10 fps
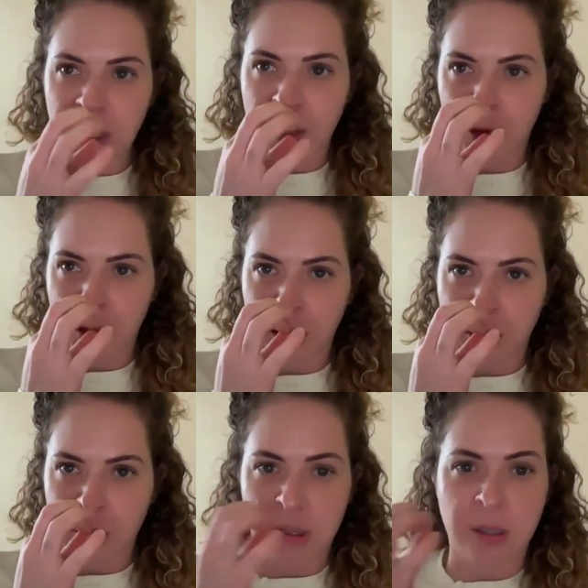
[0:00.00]
and I feel like
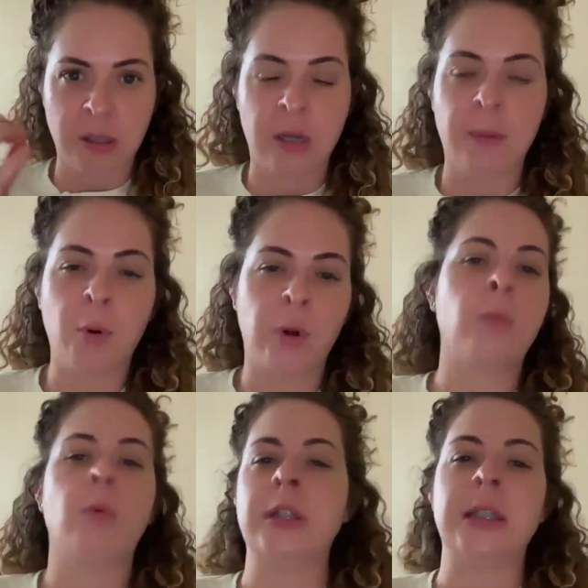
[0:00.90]
that's just an
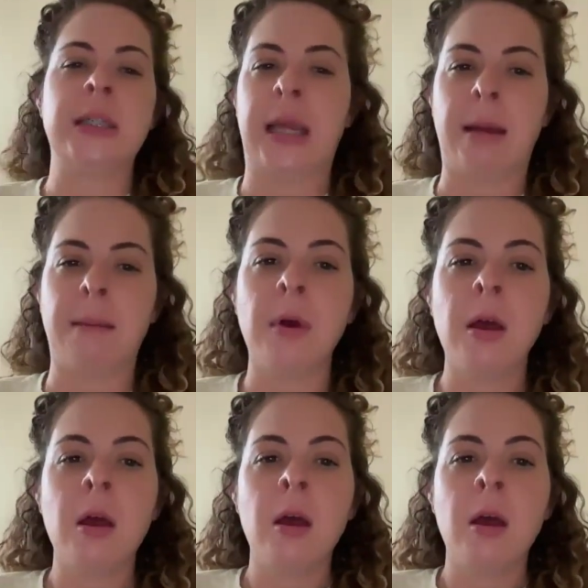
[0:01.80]
important one to name.